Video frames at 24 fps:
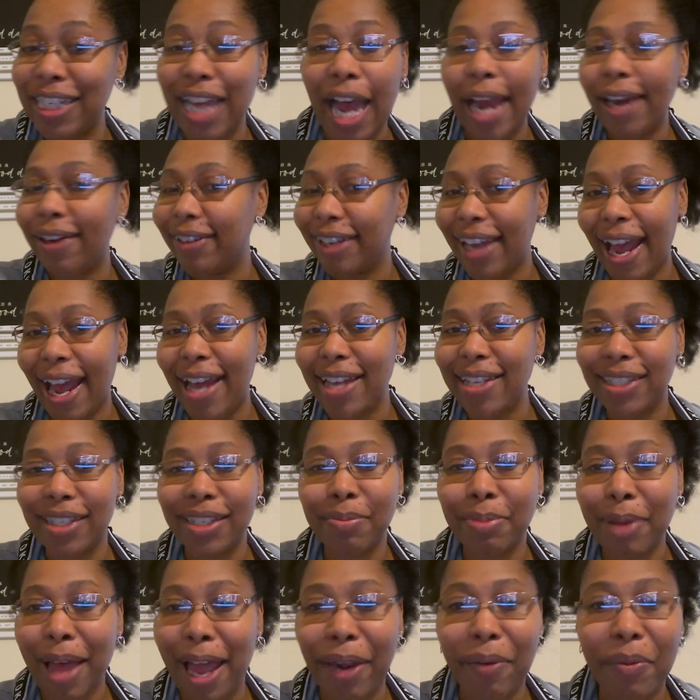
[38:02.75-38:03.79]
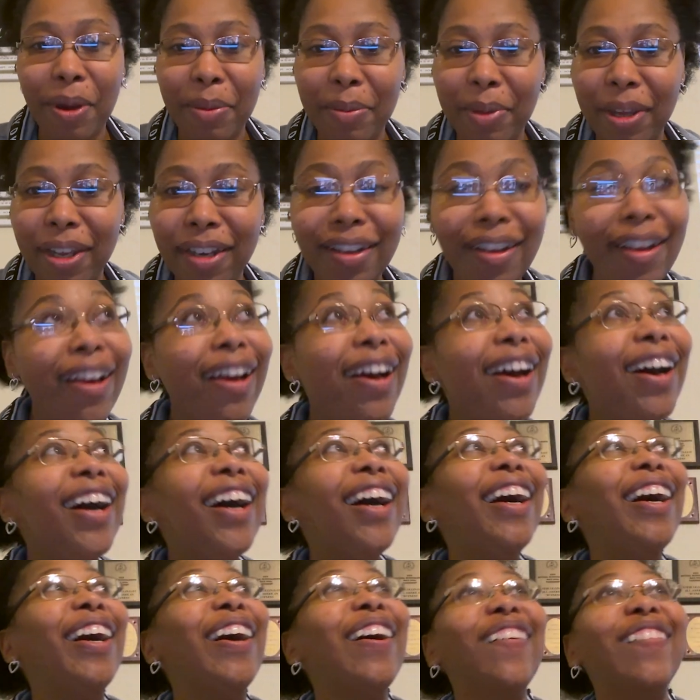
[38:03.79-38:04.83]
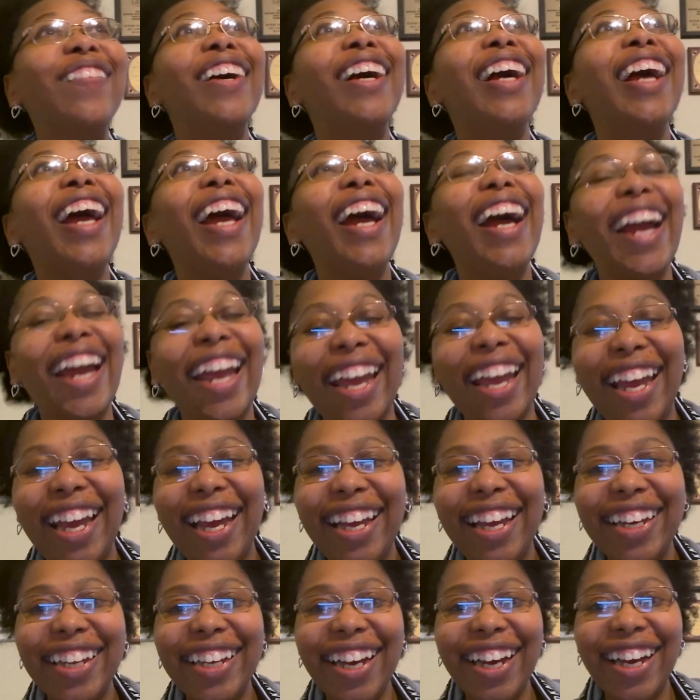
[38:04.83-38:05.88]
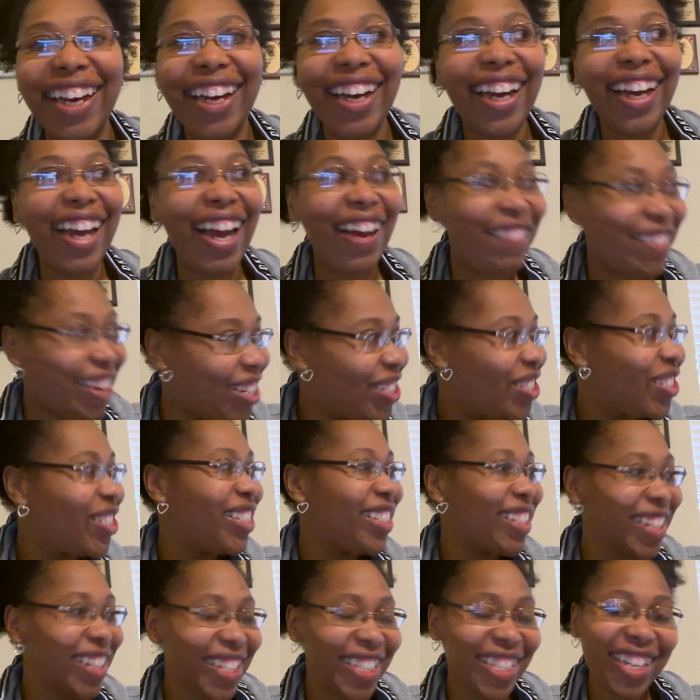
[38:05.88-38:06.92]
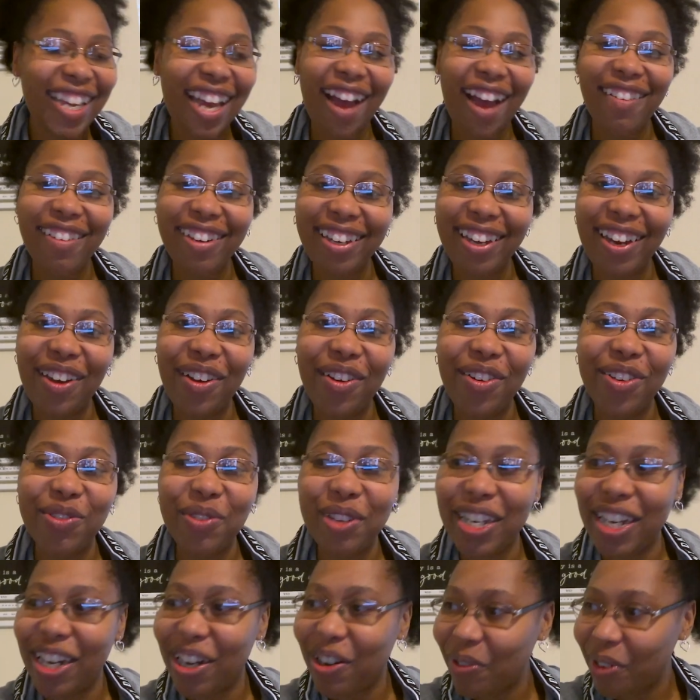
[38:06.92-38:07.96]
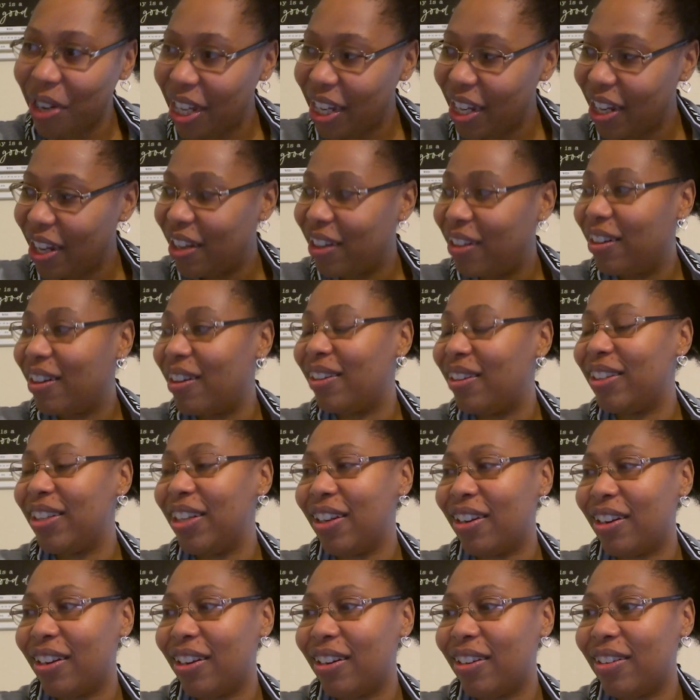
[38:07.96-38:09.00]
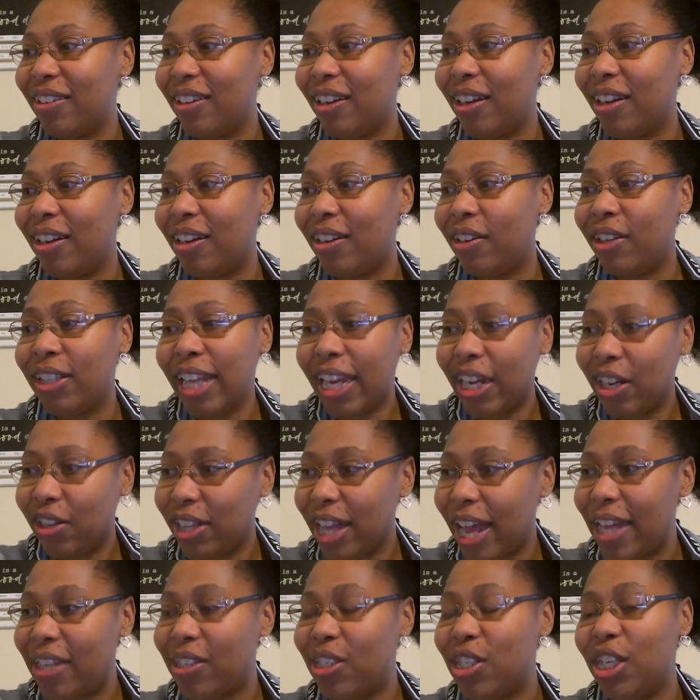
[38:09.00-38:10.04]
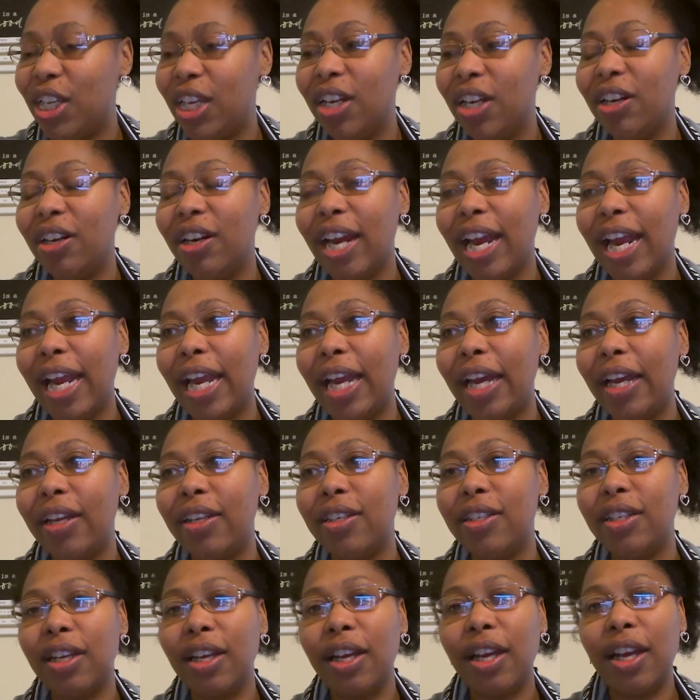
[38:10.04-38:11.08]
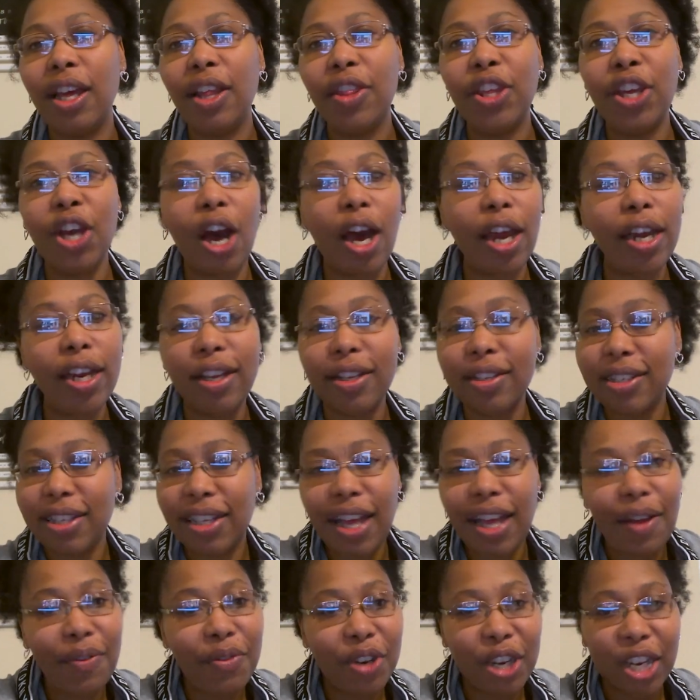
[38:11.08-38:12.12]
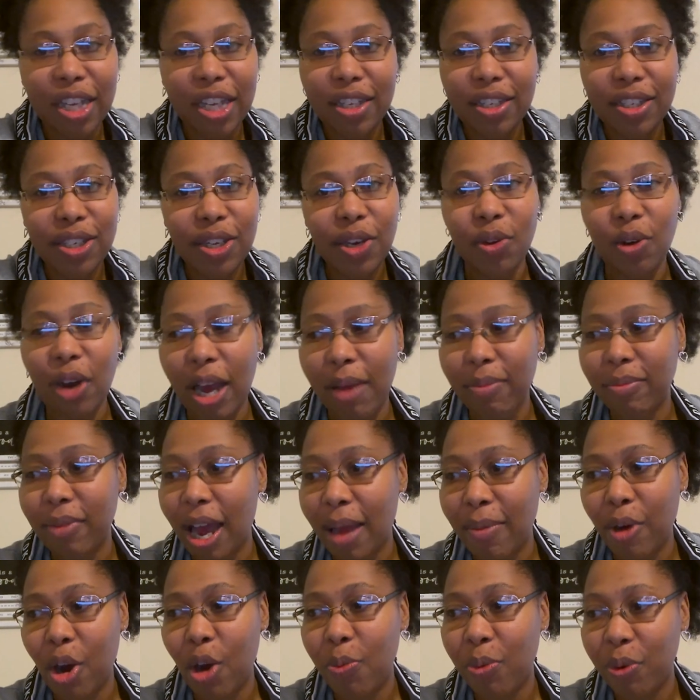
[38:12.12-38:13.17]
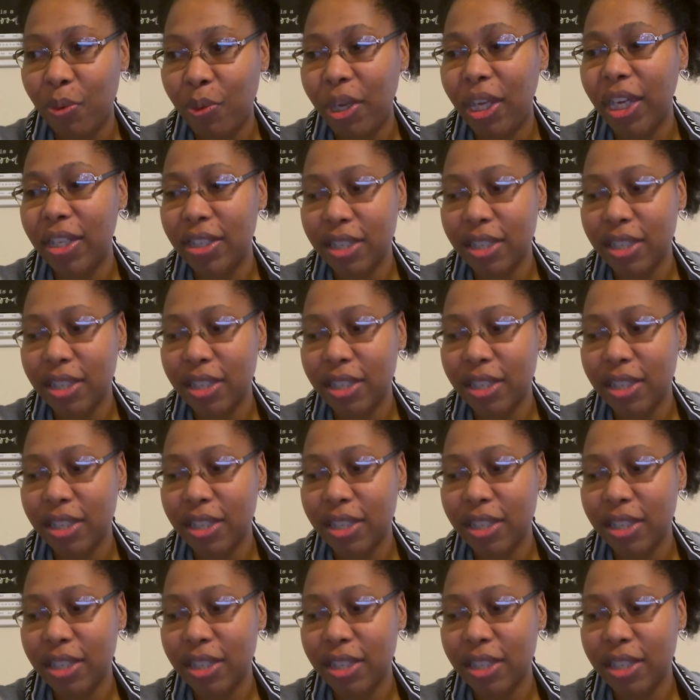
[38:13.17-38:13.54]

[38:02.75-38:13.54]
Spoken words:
entire cast is Black women. And I'm interested to see how it goes. We did a reading earlier or later last year, and the audience loved it. So I'm hoping we